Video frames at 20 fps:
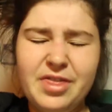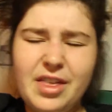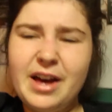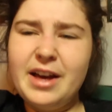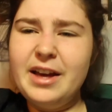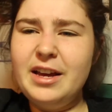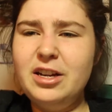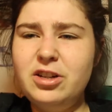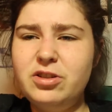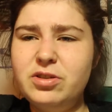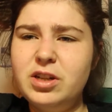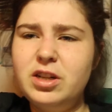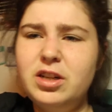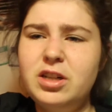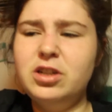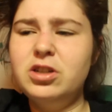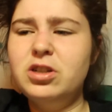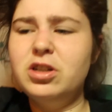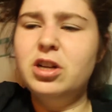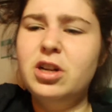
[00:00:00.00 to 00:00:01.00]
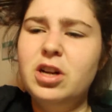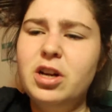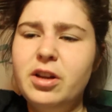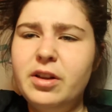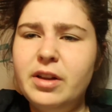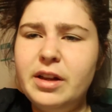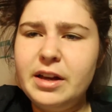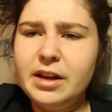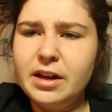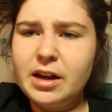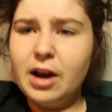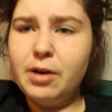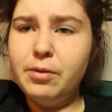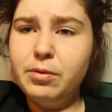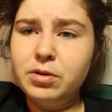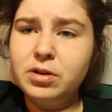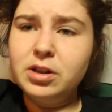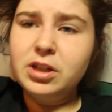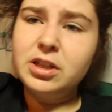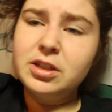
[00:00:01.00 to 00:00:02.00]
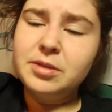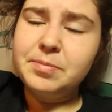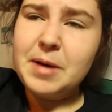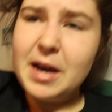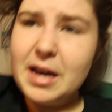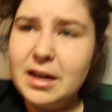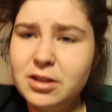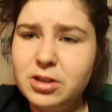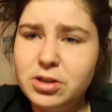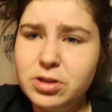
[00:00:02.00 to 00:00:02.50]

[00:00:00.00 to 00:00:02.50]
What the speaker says: that age range. Like, I wouldn't expect